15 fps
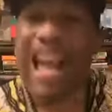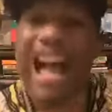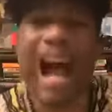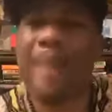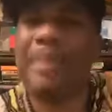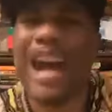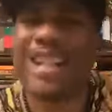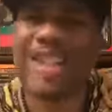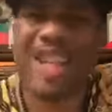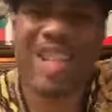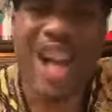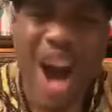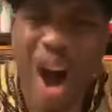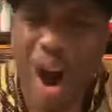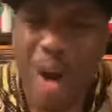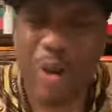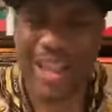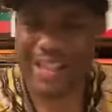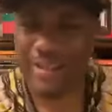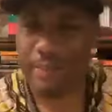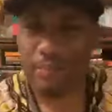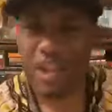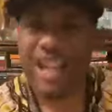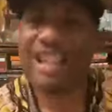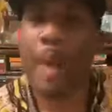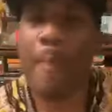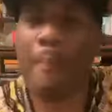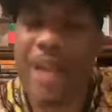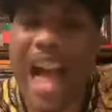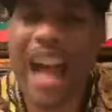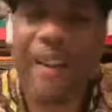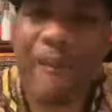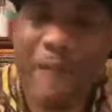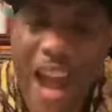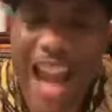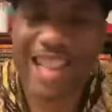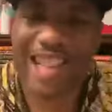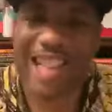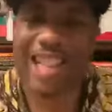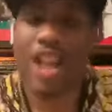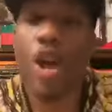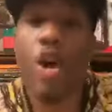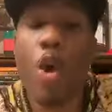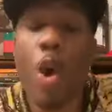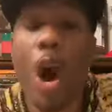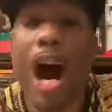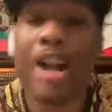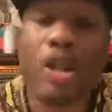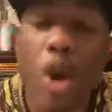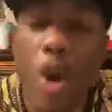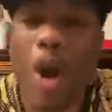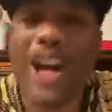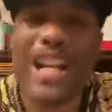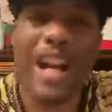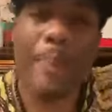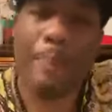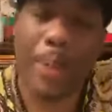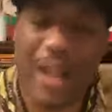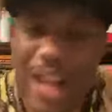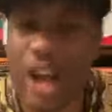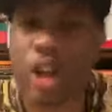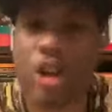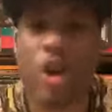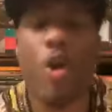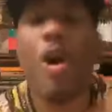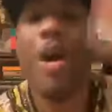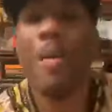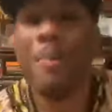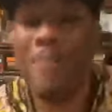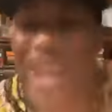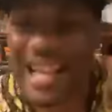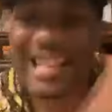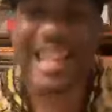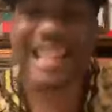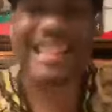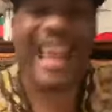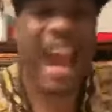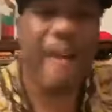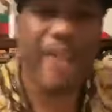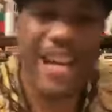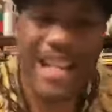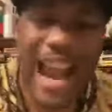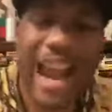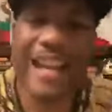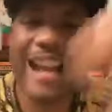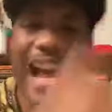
I'm not just holding the black faces who are doing the political business every day in